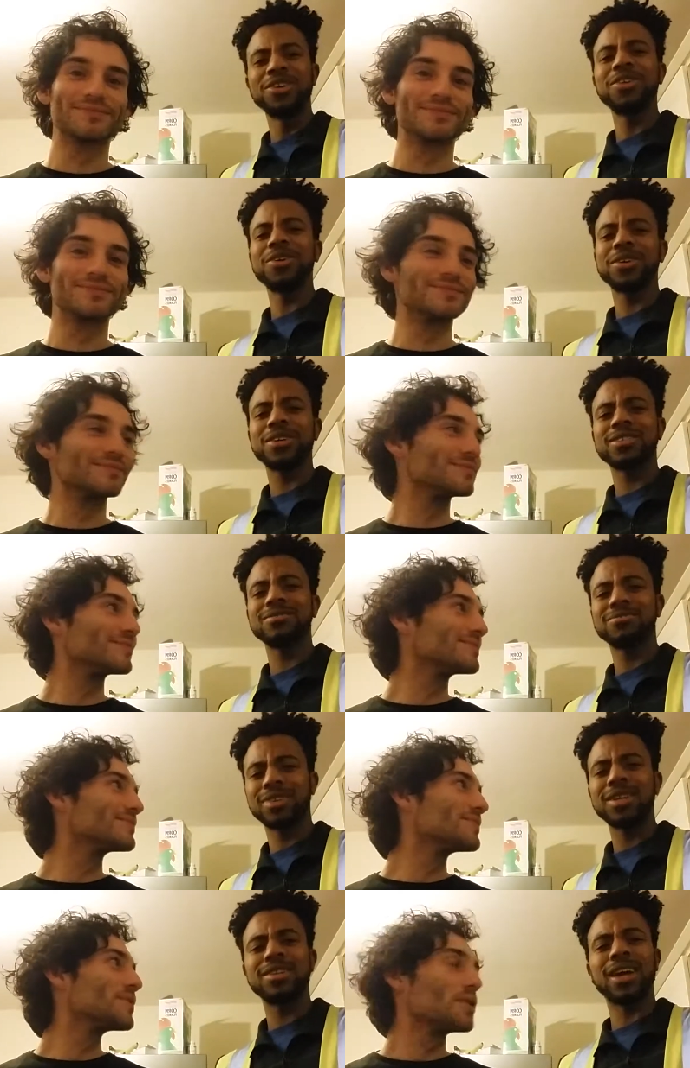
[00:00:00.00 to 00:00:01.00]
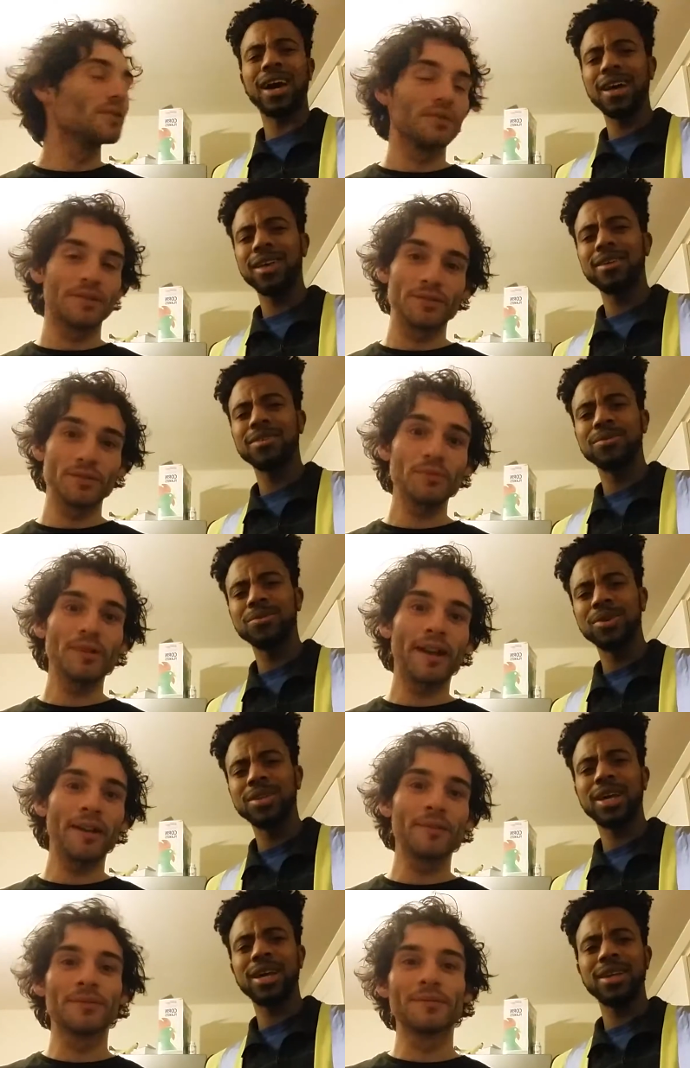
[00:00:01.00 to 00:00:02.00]
Speaker 1: you do know you're gonna die. It's okay.
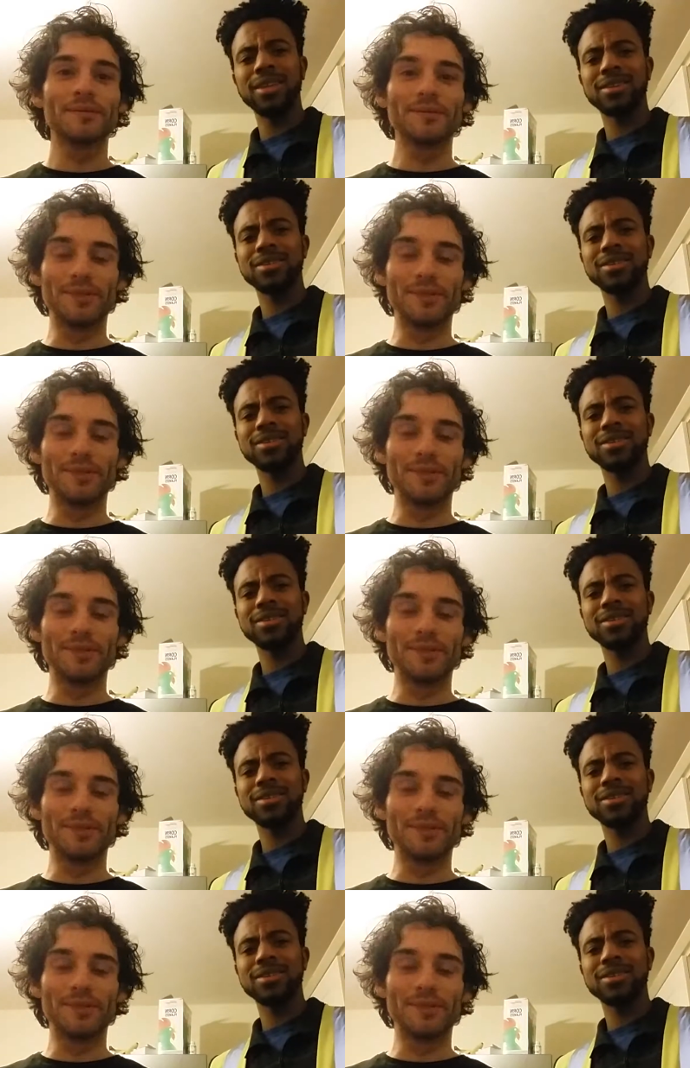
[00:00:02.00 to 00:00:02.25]
One day,